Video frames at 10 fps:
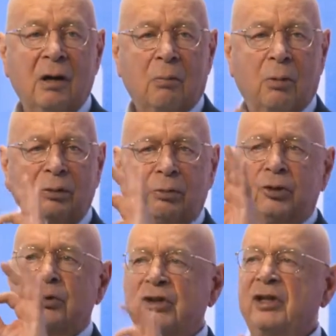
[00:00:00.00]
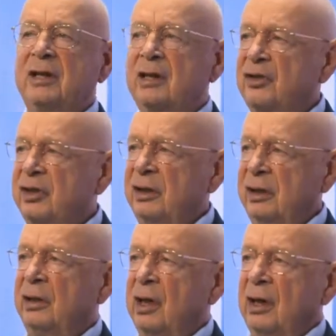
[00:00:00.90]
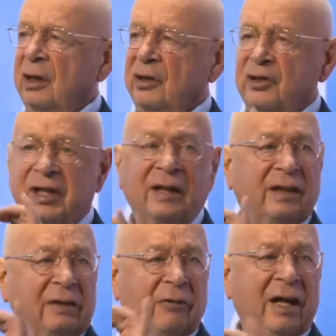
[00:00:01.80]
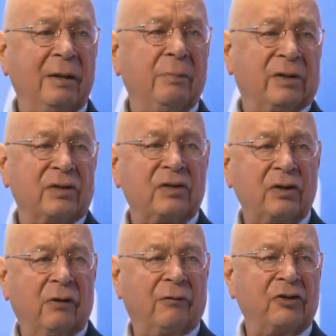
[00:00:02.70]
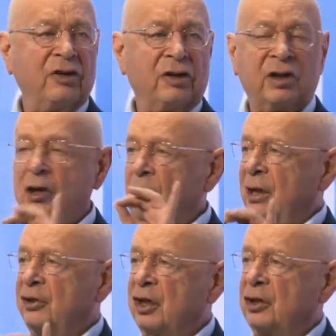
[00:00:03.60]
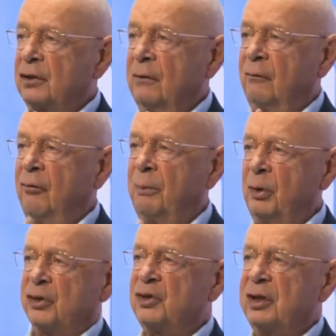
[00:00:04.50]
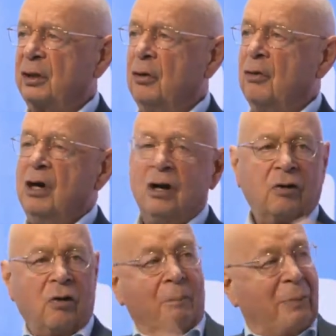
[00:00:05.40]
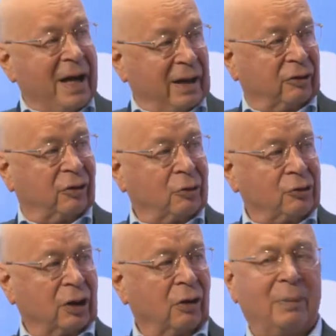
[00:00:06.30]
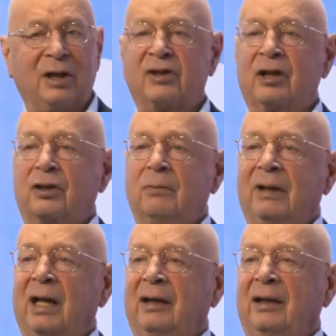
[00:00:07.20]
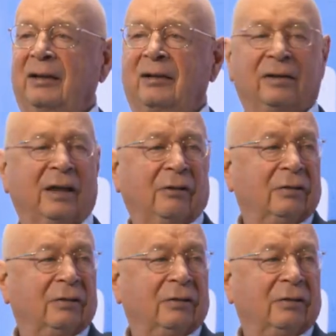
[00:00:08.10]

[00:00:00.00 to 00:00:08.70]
Right. What would you see as the distinctive elements of this globalization 4.0 compared to the globalization we had until now?